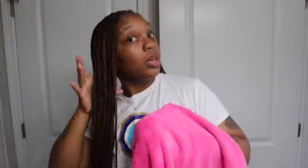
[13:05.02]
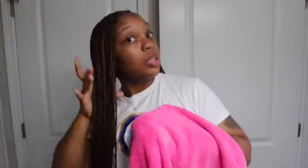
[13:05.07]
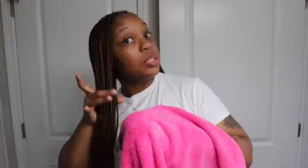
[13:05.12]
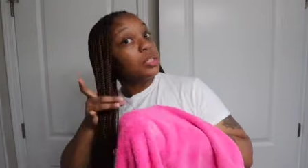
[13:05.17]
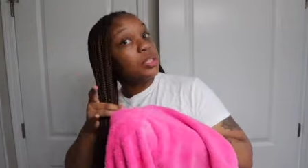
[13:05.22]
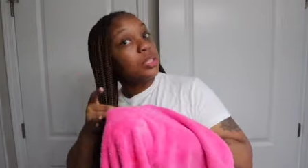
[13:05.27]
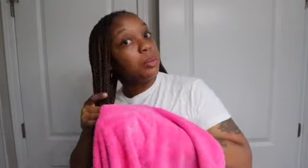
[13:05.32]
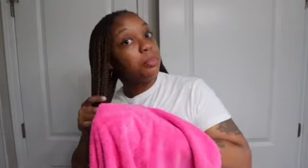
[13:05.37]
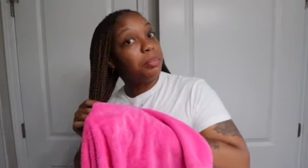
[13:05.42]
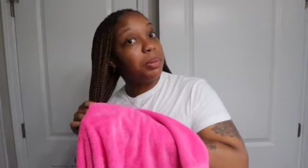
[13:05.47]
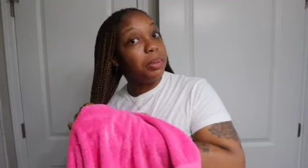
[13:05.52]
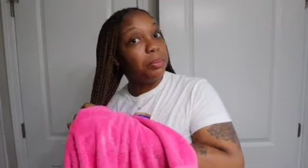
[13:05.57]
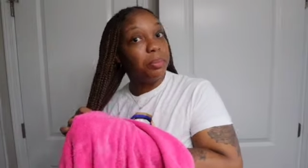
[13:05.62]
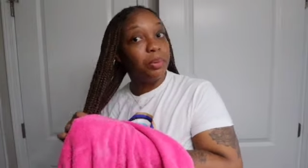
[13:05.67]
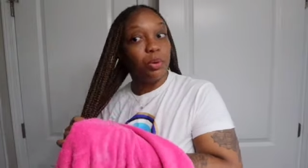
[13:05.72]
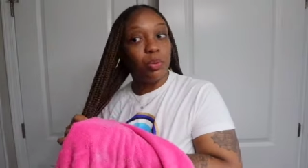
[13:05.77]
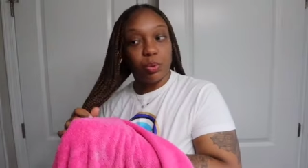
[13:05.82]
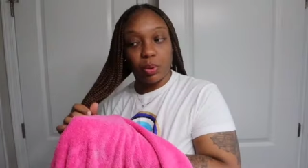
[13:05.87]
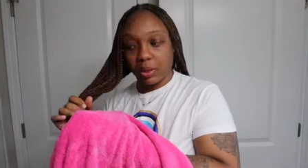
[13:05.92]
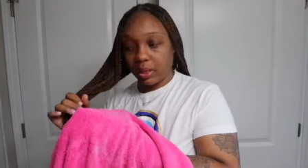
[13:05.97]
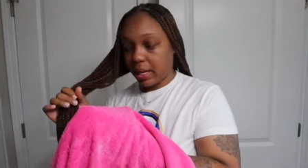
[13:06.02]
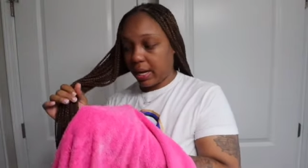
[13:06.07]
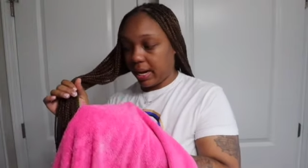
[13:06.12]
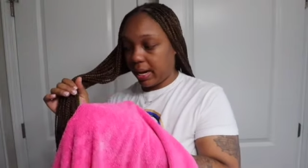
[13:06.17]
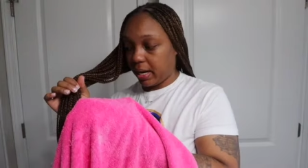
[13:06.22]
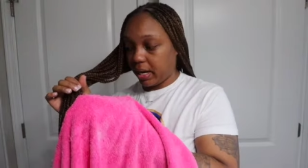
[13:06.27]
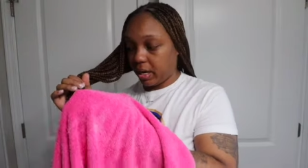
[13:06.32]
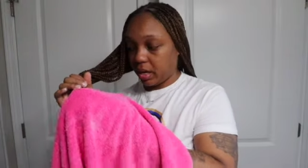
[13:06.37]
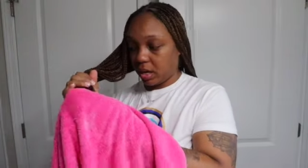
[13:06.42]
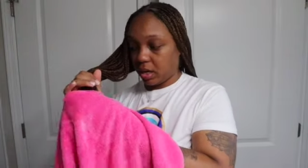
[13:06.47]
some people were
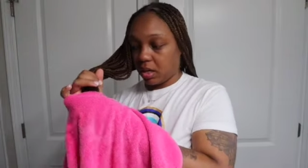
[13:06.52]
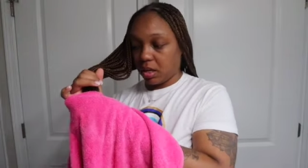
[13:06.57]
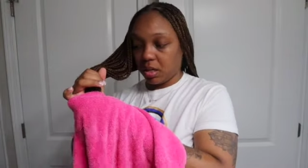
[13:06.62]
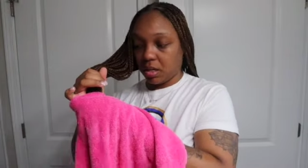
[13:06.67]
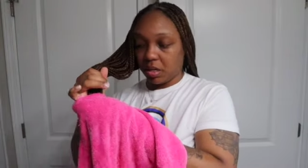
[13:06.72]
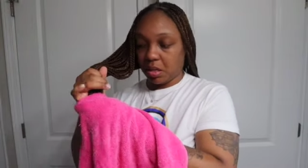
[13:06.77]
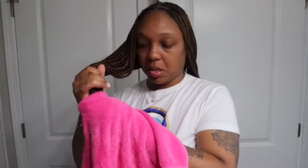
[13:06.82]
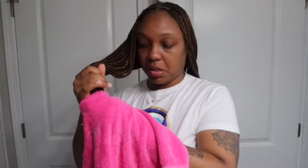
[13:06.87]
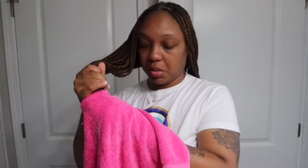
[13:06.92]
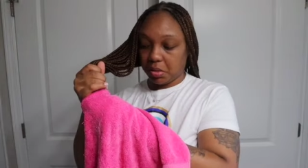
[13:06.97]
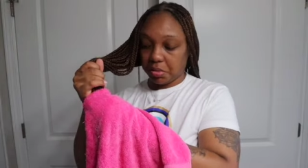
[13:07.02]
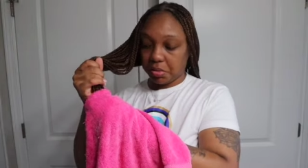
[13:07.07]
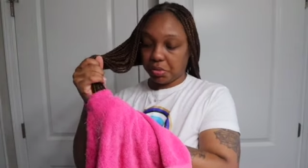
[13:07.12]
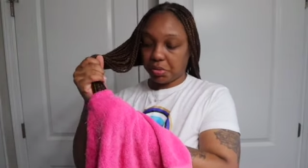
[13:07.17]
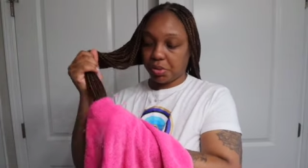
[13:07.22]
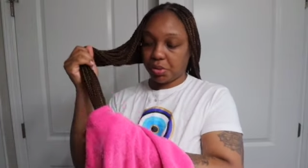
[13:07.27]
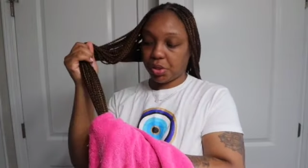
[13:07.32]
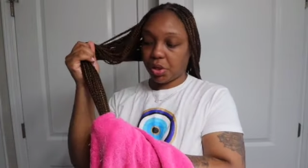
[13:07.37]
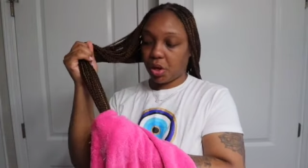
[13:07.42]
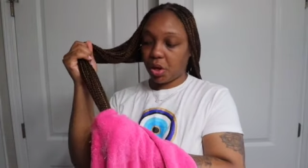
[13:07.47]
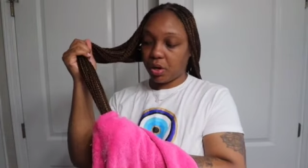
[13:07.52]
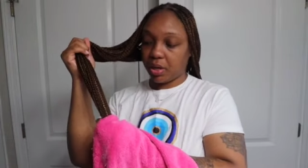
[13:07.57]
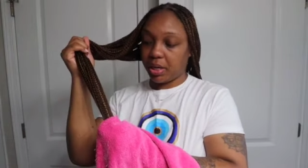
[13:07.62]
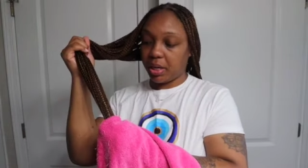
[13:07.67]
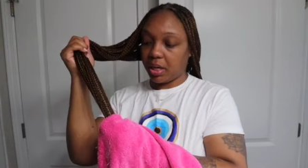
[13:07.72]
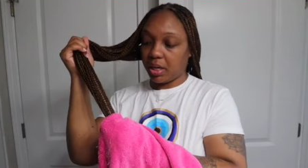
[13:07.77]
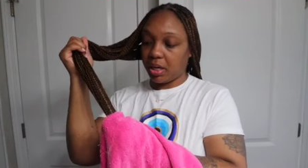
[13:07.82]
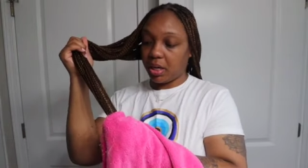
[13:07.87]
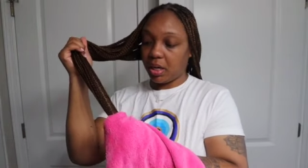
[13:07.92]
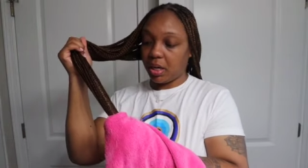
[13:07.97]
like
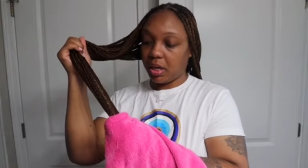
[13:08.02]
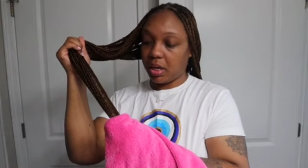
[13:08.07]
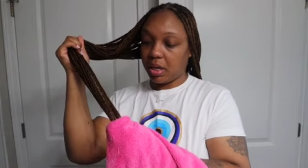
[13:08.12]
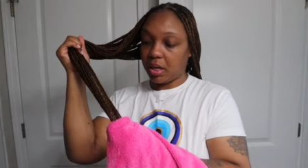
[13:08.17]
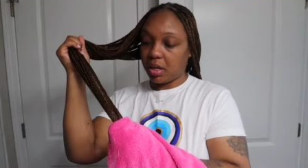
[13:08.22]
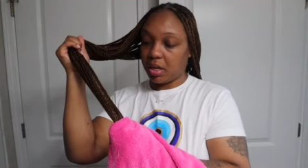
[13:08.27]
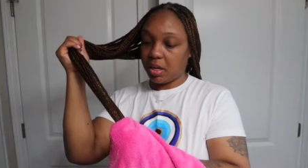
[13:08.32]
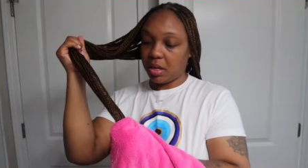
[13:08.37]
talking